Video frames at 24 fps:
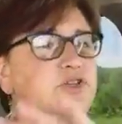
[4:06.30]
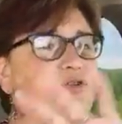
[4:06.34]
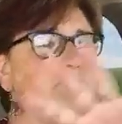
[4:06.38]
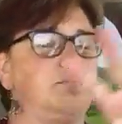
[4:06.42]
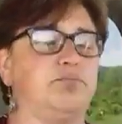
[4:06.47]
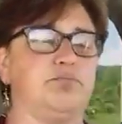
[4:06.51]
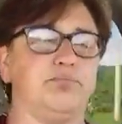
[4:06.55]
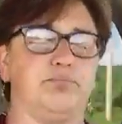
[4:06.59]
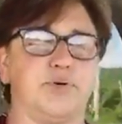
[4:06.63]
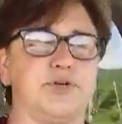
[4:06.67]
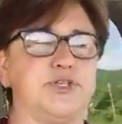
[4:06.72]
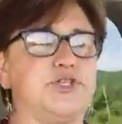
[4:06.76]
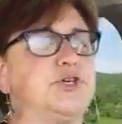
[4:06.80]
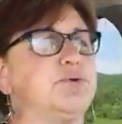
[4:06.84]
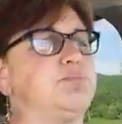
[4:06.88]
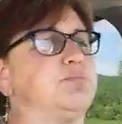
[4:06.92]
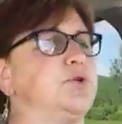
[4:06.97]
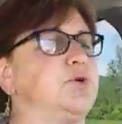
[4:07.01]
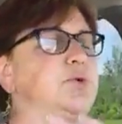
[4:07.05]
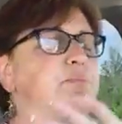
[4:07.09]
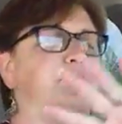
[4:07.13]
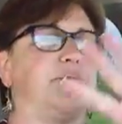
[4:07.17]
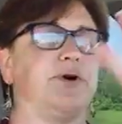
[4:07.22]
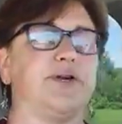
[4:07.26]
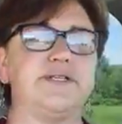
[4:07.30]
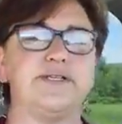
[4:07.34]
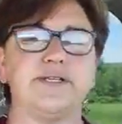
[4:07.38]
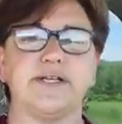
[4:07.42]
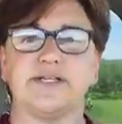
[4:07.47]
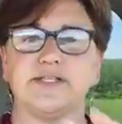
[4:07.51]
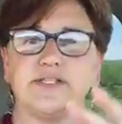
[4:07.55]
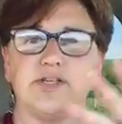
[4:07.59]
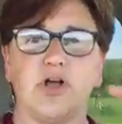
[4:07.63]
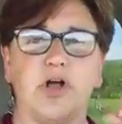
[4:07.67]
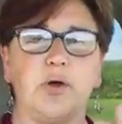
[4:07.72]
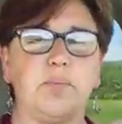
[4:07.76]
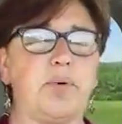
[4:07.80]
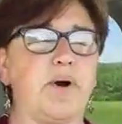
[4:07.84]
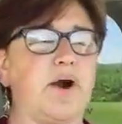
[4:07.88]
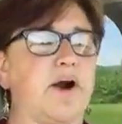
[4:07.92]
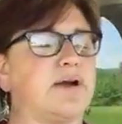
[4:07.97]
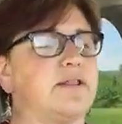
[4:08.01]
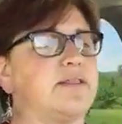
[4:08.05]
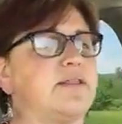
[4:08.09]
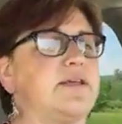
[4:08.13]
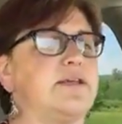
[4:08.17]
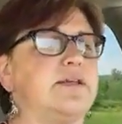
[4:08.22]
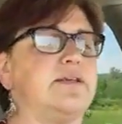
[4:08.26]
and you put your blueprints, that's all
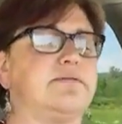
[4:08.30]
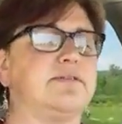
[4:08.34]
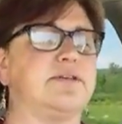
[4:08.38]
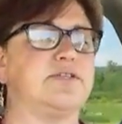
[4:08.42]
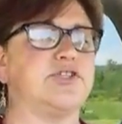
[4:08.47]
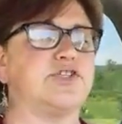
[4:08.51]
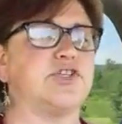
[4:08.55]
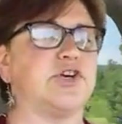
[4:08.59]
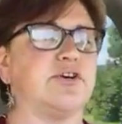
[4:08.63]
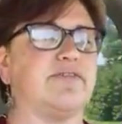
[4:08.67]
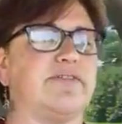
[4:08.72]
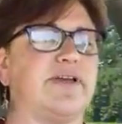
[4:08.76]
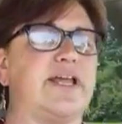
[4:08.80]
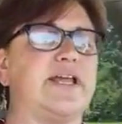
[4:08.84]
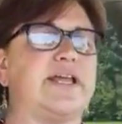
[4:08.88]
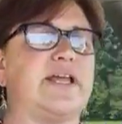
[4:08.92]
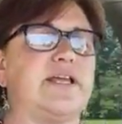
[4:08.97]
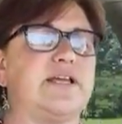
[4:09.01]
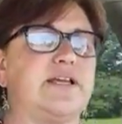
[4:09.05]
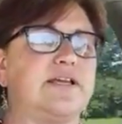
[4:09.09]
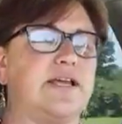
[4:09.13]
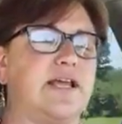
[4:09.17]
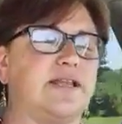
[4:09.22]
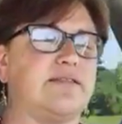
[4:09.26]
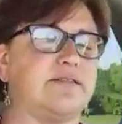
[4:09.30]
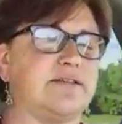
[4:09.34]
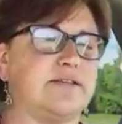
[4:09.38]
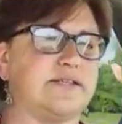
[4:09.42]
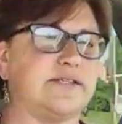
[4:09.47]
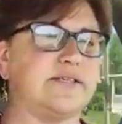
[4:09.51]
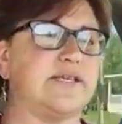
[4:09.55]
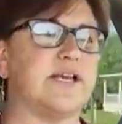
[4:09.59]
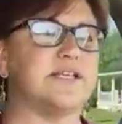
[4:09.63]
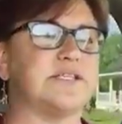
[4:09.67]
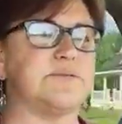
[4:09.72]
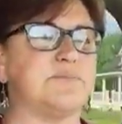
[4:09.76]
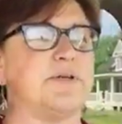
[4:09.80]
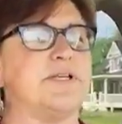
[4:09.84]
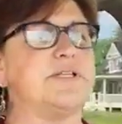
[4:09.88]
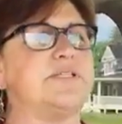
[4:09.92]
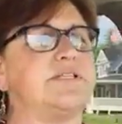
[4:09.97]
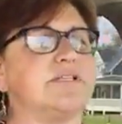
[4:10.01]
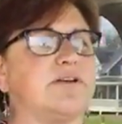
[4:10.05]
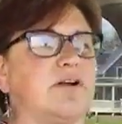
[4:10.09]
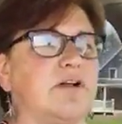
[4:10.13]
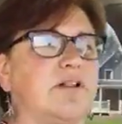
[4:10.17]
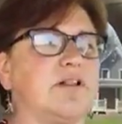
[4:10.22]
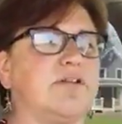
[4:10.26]
part of the surveying and the
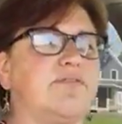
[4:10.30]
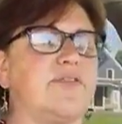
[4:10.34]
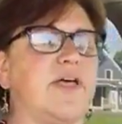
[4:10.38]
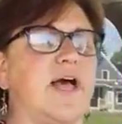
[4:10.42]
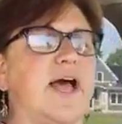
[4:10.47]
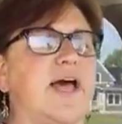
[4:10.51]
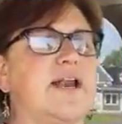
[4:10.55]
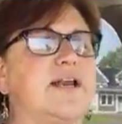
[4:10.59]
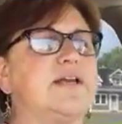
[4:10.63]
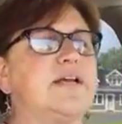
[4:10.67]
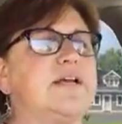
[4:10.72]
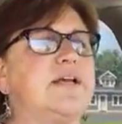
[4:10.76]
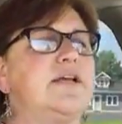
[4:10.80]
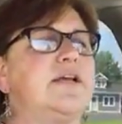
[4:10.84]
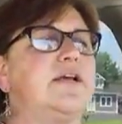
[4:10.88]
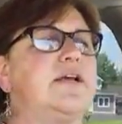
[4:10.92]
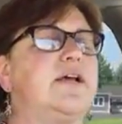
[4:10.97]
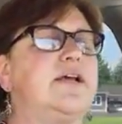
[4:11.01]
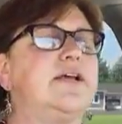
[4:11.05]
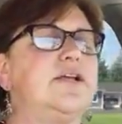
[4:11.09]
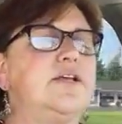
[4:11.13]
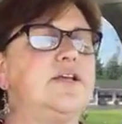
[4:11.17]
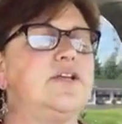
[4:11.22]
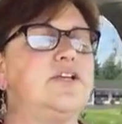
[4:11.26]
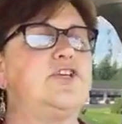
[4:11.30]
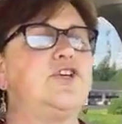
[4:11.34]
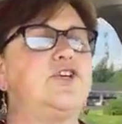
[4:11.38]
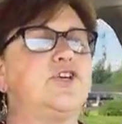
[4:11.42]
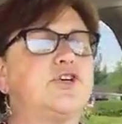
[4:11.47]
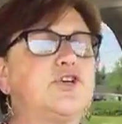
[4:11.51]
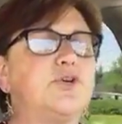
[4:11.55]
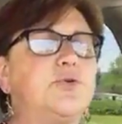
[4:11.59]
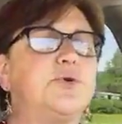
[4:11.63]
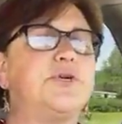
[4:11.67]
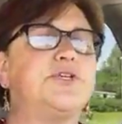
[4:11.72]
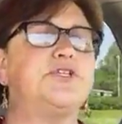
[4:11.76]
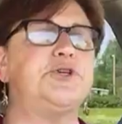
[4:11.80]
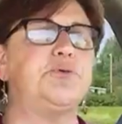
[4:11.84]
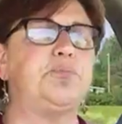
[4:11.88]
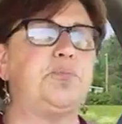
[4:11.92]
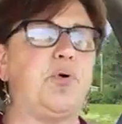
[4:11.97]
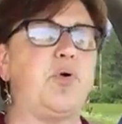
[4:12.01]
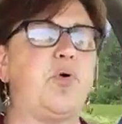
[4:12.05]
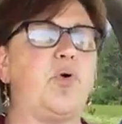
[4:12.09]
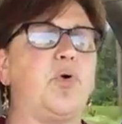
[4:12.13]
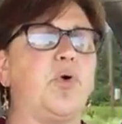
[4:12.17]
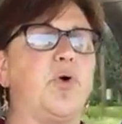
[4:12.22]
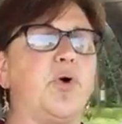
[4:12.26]
assessment and all of that, you're going to
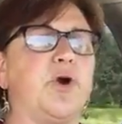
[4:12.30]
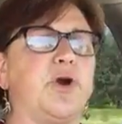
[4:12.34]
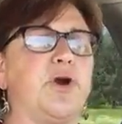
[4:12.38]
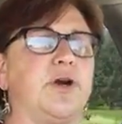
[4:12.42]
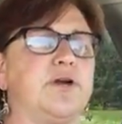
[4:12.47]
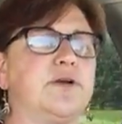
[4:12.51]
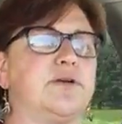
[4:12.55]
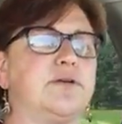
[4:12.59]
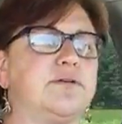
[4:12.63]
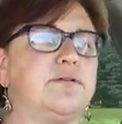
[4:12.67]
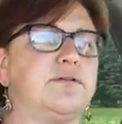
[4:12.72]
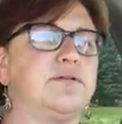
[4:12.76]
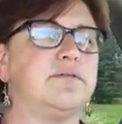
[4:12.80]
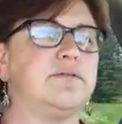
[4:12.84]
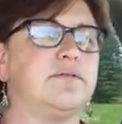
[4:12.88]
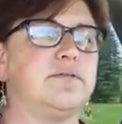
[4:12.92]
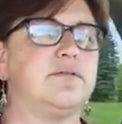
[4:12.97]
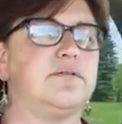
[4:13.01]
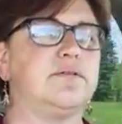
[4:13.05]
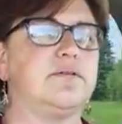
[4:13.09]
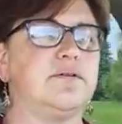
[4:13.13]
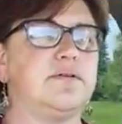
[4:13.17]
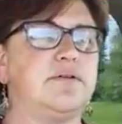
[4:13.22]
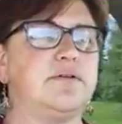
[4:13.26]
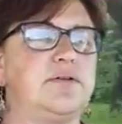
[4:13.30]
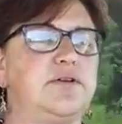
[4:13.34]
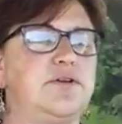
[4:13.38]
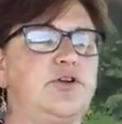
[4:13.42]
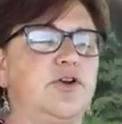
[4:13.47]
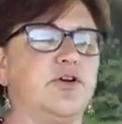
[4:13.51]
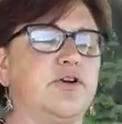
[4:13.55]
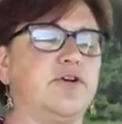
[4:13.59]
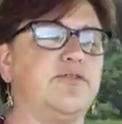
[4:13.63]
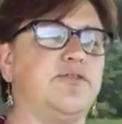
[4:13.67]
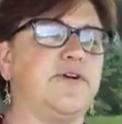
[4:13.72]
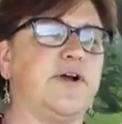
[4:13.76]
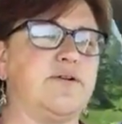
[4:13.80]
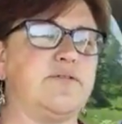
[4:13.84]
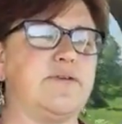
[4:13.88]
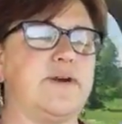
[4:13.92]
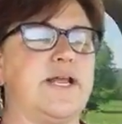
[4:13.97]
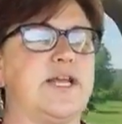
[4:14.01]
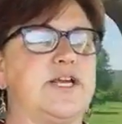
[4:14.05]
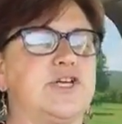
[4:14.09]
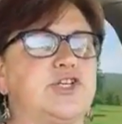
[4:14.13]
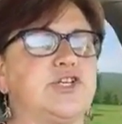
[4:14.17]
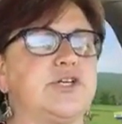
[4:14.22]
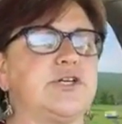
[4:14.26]
pour your
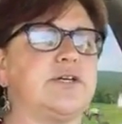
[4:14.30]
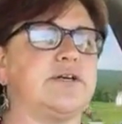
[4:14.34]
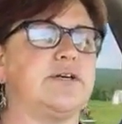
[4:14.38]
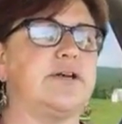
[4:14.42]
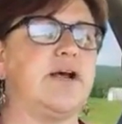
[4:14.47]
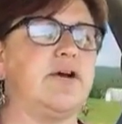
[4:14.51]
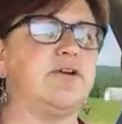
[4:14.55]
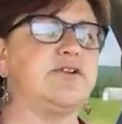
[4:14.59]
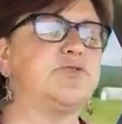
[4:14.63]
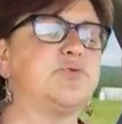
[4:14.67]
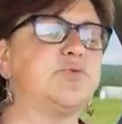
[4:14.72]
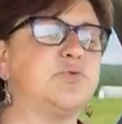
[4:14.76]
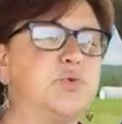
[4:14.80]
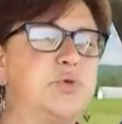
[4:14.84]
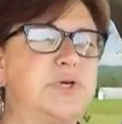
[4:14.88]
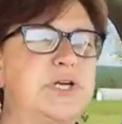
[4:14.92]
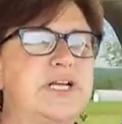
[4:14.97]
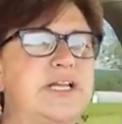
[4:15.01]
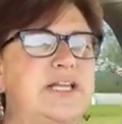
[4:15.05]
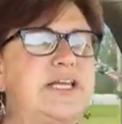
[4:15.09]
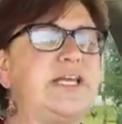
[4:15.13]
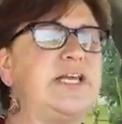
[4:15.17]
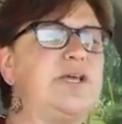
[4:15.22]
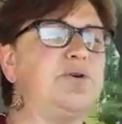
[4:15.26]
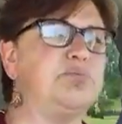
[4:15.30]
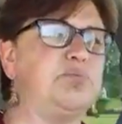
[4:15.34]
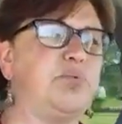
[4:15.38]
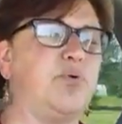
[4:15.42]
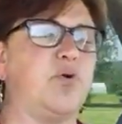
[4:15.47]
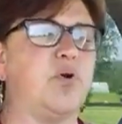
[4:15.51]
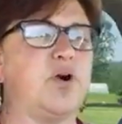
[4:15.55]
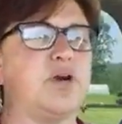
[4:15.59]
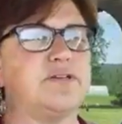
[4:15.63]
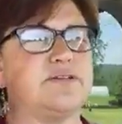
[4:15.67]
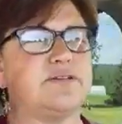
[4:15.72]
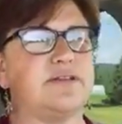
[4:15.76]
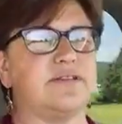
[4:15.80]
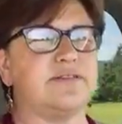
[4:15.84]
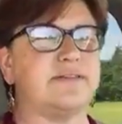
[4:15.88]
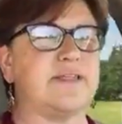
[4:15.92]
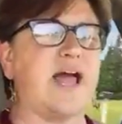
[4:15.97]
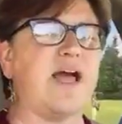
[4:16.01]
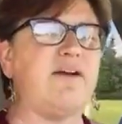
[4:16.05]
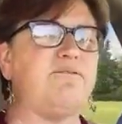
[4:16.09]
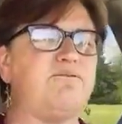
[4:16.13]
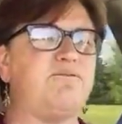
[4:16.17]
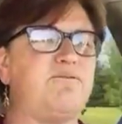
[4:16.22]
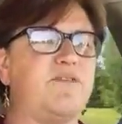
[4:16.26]
foundation. Now it's really important that
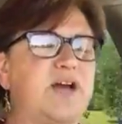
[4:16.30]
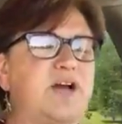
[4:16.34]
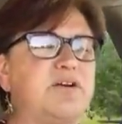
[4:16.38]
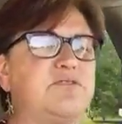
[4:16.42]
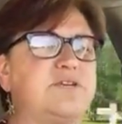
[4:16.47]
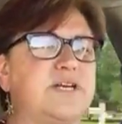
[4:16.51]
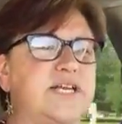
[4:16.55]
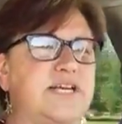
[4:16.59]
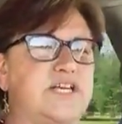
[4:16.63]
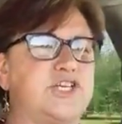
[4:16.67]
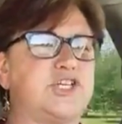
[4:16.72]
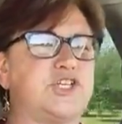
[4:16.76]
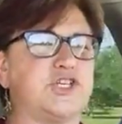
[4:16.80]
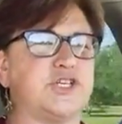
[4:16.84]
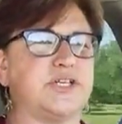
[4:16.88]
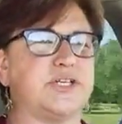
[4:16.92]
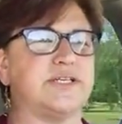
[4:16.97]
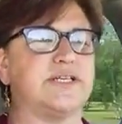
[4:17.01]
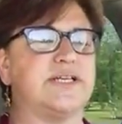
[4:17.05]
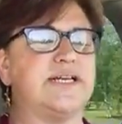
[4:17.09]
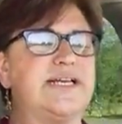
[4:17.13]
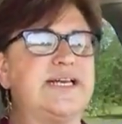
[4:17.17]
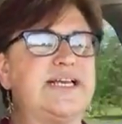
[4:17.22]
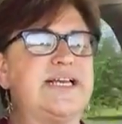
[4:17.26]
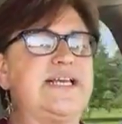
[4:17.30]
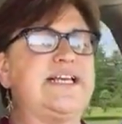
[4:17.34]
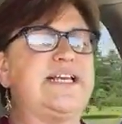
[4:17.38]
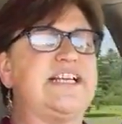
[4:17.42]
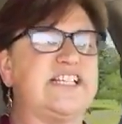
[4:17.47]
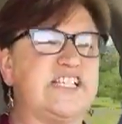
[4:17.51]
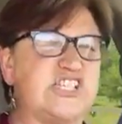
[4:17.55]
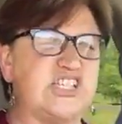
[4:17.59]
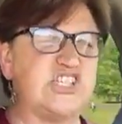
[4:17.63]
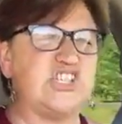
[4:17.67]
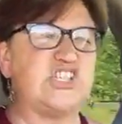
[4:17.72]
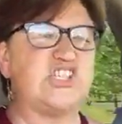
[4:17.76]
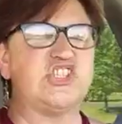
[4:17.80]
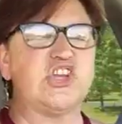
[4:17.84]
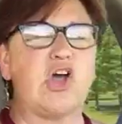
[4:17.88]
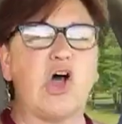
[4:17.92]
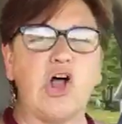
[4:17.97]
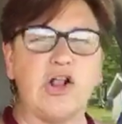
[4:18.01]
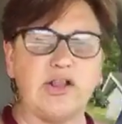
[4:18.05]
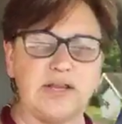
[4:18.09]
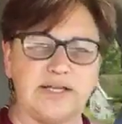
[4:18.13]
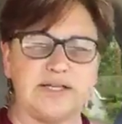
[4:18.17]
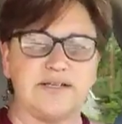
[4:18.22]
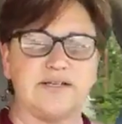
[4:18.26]
that foundation is
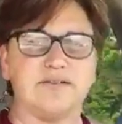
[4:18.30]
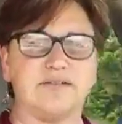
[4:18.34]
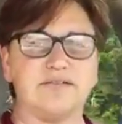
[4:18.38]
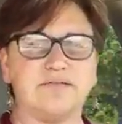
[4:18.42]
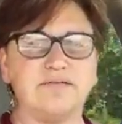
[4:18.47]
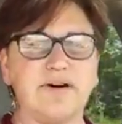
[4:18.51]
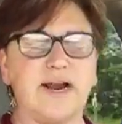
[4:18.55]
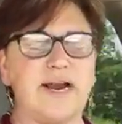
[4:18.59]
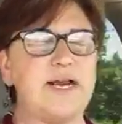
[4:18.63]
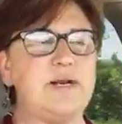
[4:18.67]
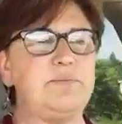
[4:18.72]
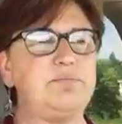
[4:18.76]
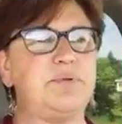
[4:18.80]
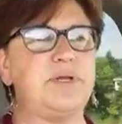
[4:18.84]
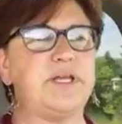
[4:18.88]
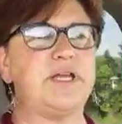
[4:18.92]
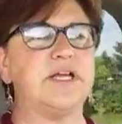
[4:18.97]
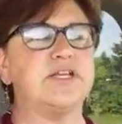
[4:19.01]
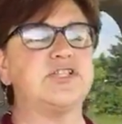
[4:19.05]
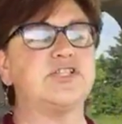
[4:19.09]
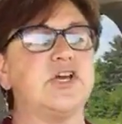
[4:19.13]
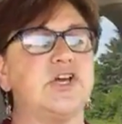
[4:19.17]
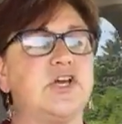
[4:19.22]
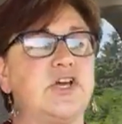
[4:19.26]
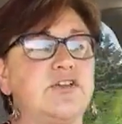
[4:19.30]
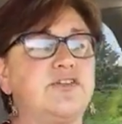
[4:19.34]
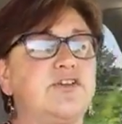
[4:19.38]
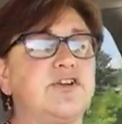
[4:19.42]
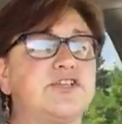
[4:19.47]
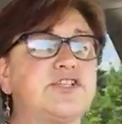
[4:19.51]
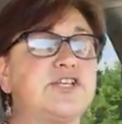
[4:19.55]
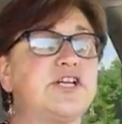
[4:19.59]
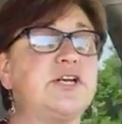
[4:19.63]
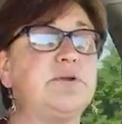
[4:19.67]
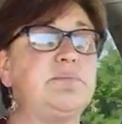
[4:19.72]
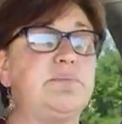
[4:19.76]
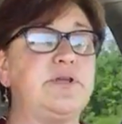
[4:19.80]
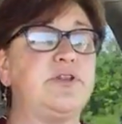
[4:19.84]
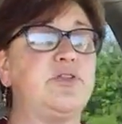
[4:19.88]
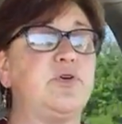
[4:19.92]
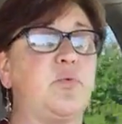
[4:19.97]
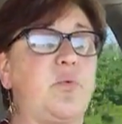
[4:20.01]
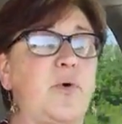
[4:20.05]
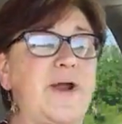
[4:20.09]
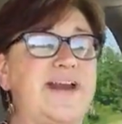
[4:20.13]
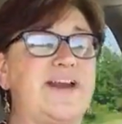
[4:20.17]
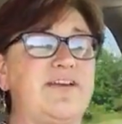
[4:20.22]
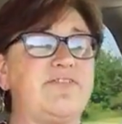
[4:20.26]
solid, right? Because there's going to be the
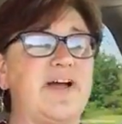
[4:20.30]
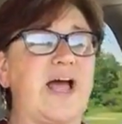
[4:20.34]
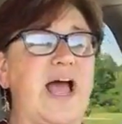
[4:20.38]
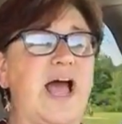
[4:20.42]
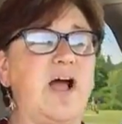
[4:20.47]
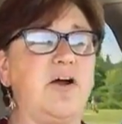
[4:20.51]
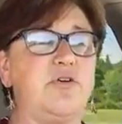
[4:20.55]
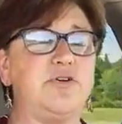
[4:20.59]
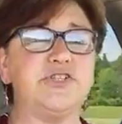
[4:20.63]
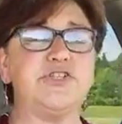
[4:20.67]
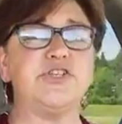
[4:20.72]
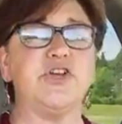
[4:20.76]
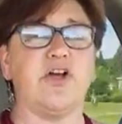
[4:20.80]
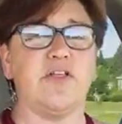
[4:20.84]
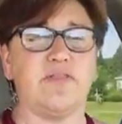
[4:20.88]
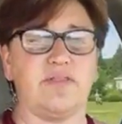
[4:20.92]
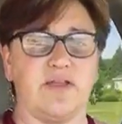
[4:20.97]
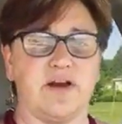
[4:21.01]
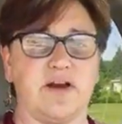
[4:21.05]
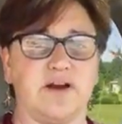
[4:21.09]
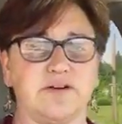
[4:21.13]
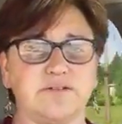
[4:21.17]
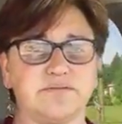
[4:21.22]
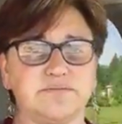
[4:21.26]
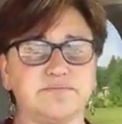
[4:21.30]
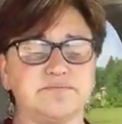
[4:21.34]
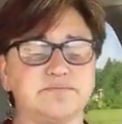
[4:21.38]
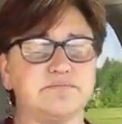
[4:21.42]
weight of a house on there,